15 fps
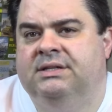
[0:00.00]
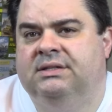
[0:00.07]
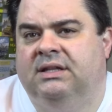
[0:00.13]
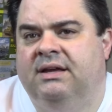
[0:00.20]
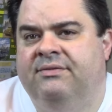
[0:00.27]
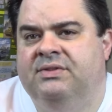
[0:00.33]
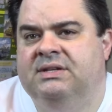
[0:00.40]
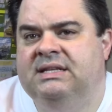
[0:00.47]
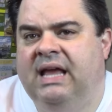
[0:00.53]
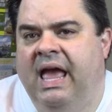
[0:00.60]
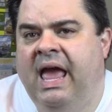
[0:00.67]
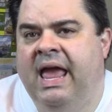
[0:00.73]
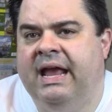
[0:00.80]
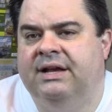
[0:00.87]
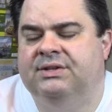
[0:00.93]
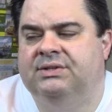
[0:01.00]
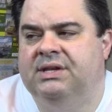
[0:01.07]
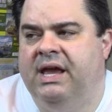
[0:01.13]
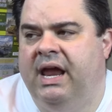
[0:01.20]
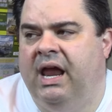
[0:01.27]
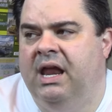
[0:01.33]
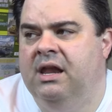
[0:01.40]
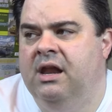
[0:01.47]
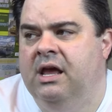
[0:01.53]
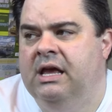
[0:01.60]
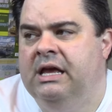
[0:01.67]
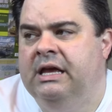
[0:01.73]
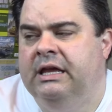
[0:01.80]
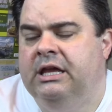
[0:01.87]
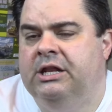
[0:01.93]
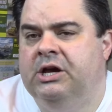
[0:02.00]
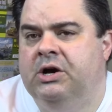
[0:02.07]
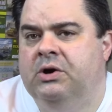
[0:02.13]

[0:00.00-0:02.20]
I just love the tanks, and you